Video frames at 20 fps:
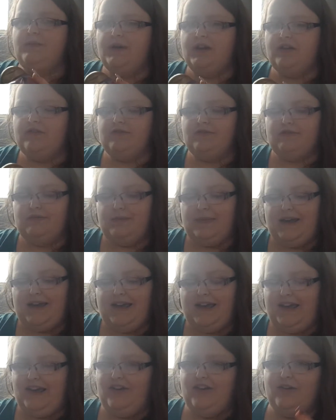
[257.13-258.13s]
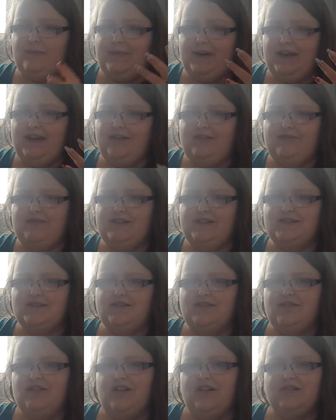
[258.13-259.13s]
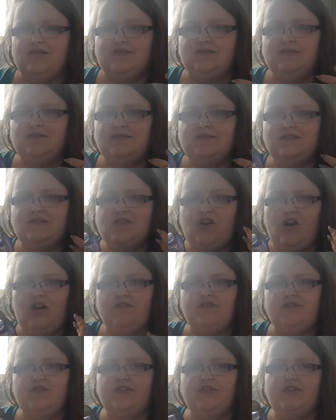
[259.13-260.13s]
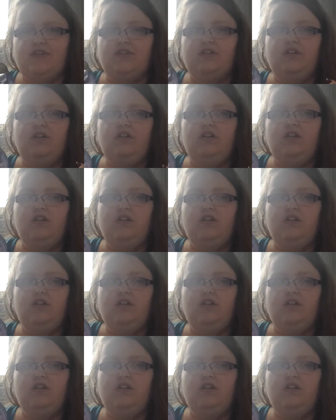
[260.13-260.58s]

better for my hair. My hair feels a lot softer.